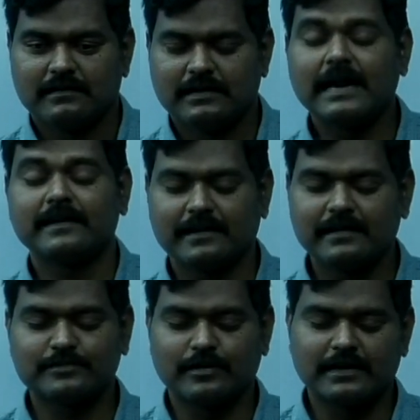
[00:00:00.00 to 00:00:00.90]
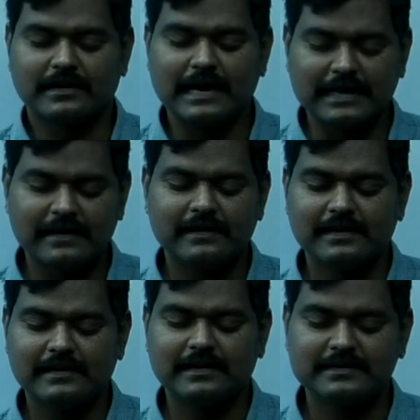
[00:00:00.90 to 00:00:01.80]
Data
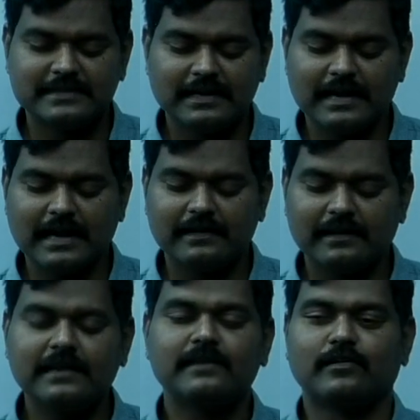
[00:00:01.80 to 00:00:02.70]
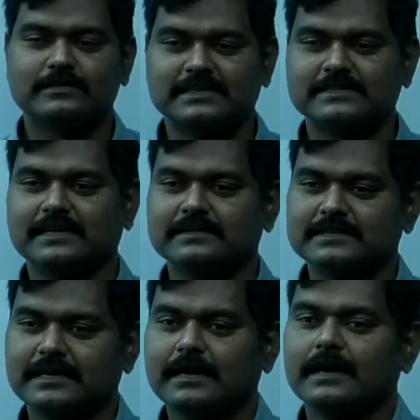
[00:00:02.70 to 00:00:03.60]
redundancy and
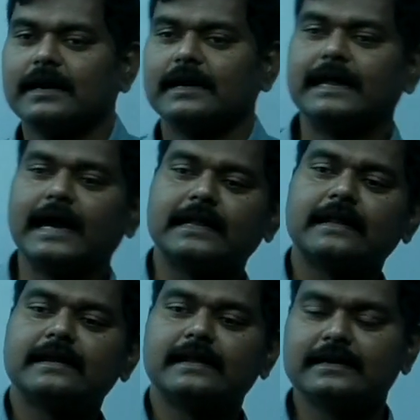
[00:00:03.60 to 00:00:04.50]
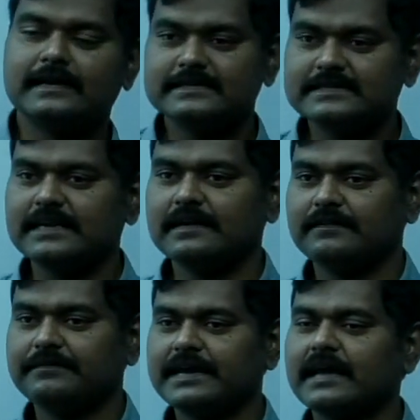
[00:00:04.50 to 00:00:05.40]
inconsistency. Data
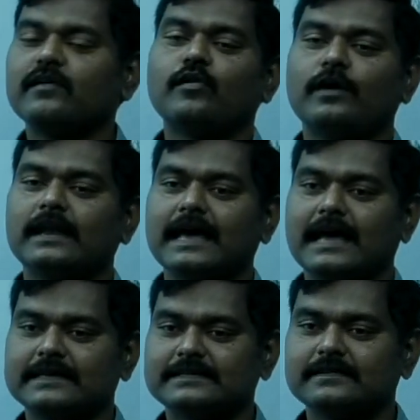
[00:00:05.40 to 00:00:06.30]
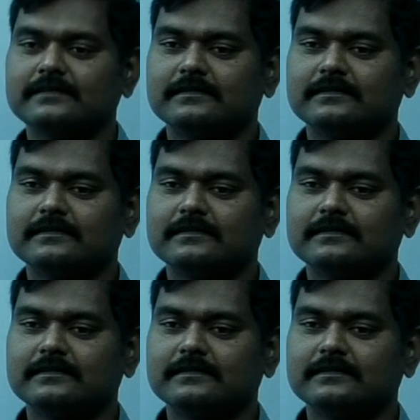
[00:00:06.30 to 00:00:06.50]
redundancy we can call as